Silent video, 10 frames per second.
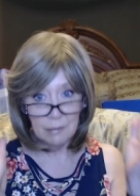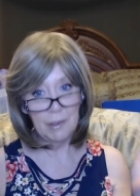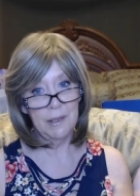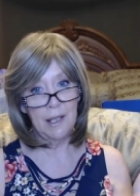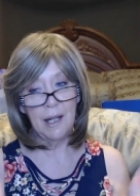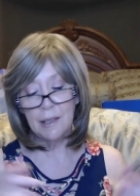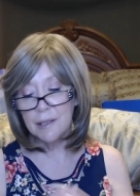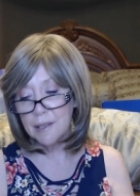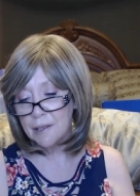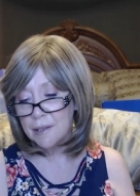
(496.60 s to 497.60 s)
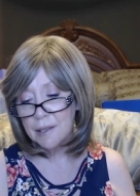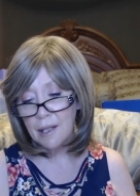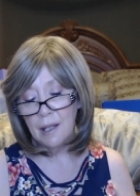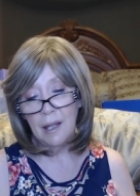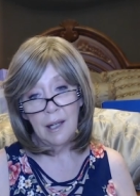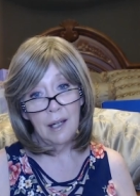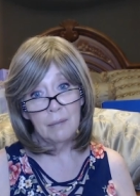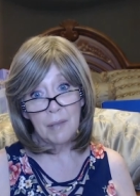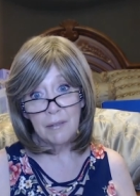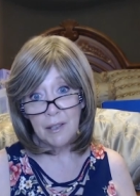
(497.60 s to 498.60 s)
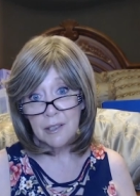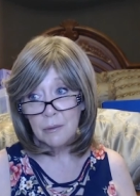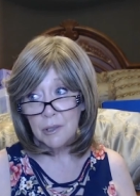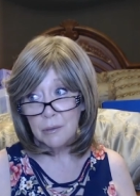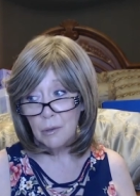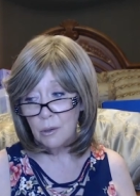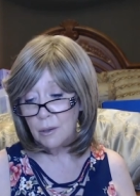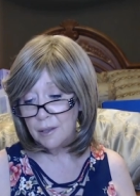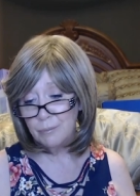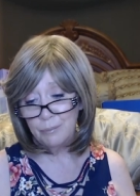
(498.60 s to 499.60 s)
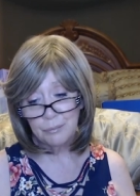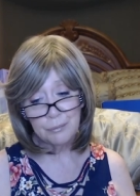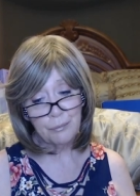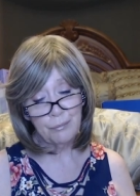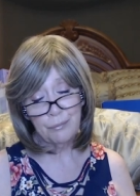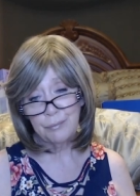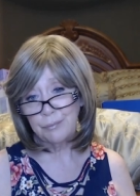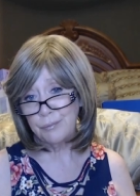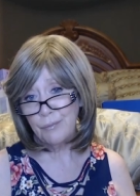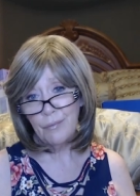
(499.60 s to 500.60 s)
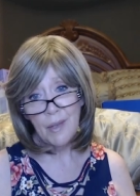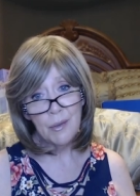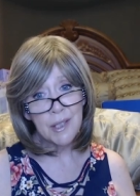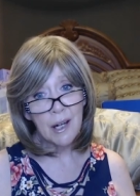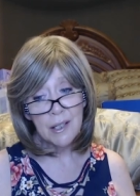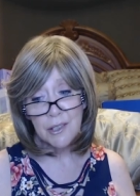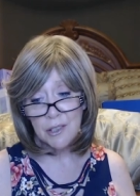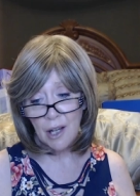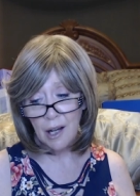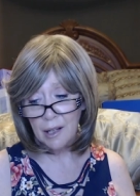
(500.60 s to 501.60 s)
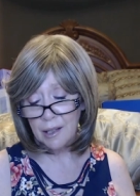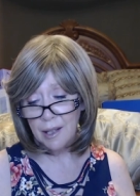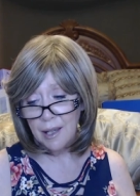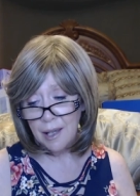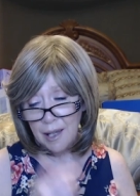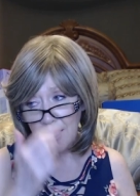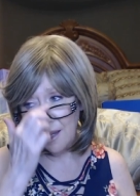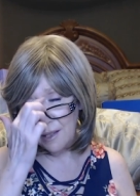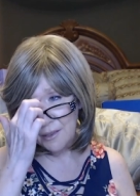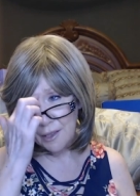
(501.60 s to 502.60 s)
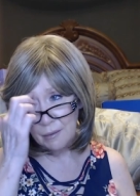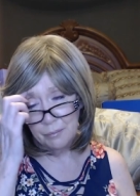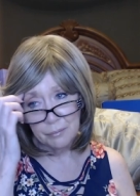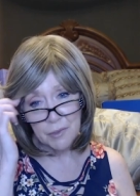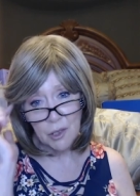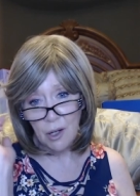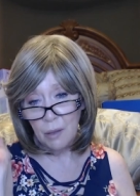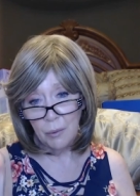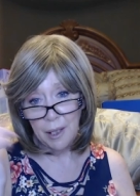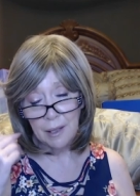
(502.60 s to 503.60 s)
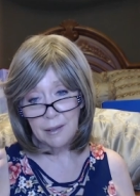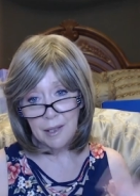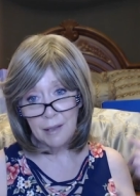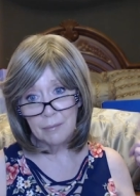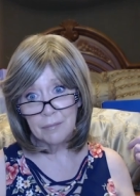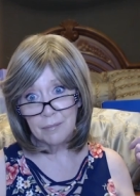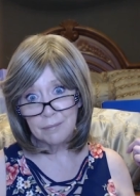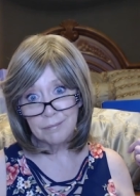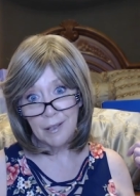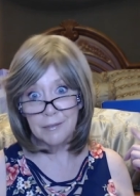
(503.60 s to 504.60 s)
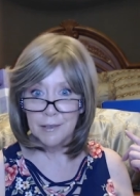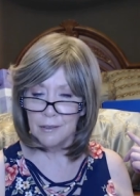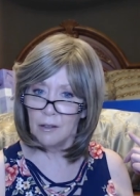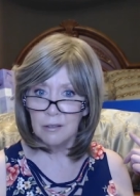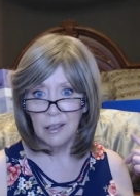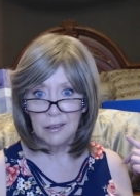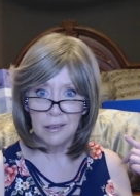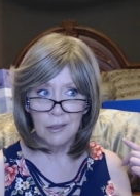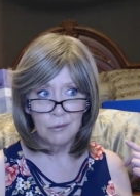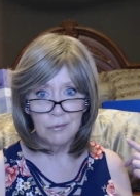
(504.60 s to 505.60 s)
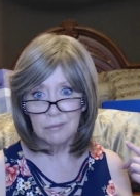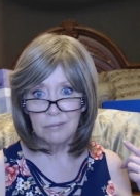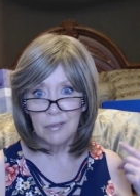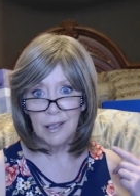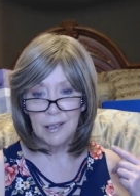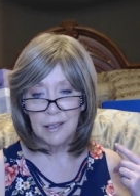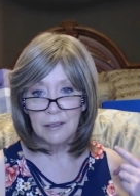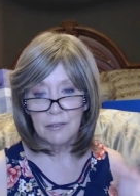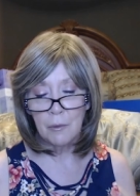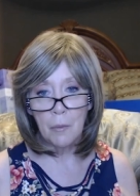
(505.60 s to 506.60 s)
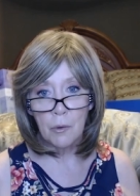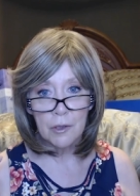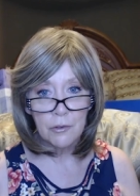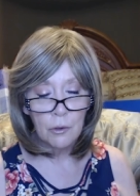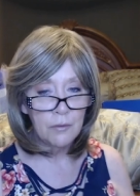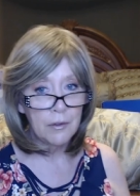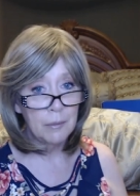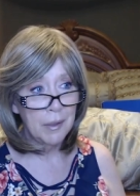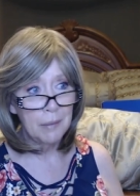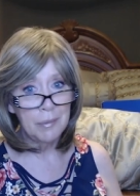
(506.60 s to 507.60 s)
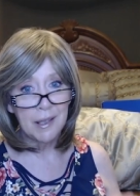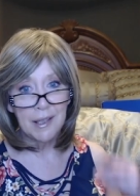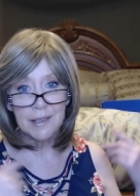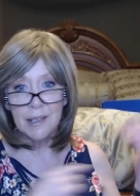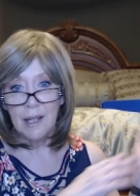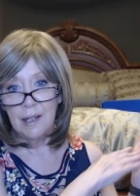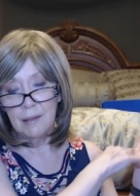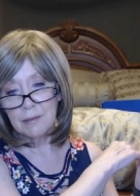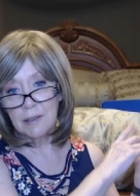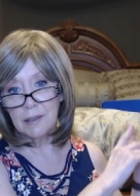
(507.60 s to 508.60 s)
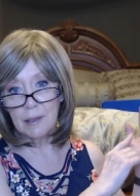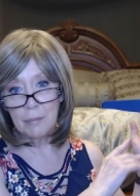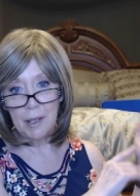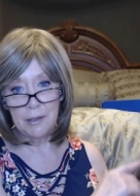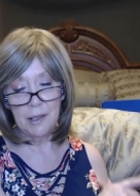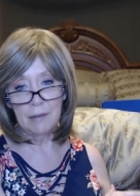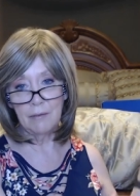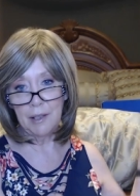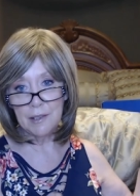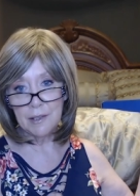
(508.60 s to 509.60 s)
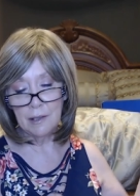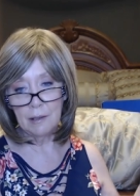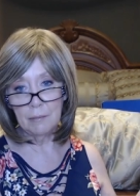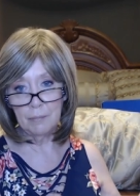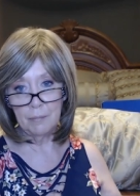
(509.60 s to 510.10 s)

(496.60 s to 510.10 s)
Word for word: my sinuses and my face was swollen. It's hard to talk. And um, so all week, then I said, oh yeah, you know, I gotta get the remote control for the bed because the bed you can raise the